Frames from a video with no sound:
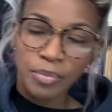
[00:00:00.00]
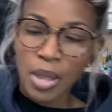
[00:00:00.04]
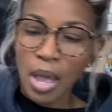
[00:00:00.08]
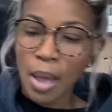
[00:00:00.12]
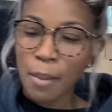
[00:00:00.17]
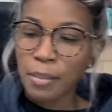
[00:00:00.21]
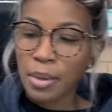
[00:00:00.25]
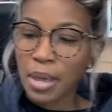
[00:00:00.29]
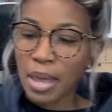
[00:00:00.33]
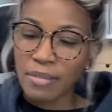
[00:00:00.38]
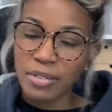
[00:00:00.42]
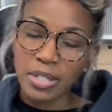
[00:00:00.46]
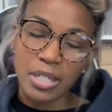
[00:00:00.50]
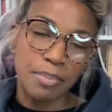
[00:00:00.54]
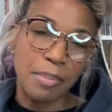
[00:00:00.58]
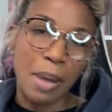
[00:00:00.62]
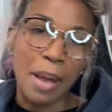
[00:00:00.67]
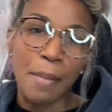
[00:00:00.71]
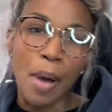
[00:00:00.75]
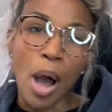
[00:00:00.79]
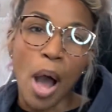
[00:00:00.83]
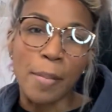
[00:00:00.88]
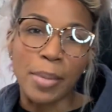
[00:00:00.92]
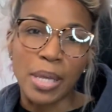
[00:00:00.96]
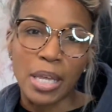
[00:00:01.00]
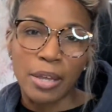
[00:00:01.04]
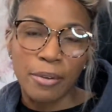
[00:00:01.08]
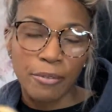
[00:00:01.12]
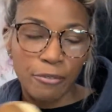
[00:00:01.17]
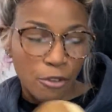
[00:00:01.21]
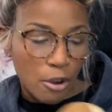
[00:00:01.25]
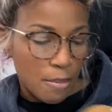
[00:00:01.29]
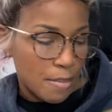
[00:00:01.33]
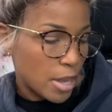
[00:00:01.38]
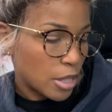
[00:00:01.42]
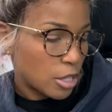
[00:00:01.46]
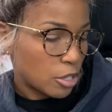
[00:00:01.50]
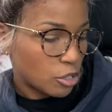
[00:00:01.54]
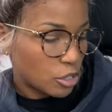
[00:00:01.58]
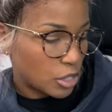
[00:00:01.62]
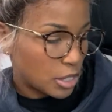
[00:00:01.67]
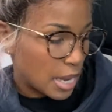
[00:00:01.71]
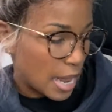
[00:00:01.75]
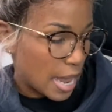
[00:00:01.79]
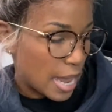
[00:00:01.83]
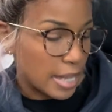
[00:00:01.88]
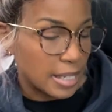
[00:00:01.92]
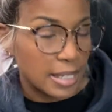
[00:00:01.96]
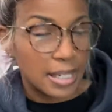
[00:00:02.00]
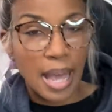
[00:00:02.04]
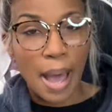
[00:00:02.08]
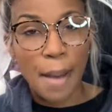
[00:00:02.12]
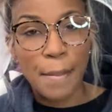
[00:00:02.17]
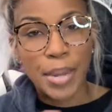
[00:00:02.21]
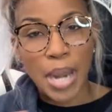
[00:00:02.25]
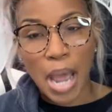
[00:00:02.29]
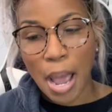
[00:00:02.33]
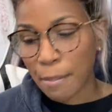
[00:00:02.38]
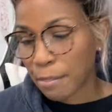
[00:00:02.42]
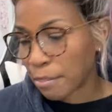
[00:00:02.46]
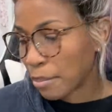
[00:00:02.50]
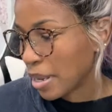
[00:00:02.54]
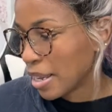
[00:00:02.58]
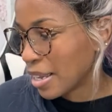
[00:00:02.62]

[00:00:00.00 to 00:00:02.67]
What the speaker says: I'm gonna give it to my mommy for Mother's Day. It's coming up.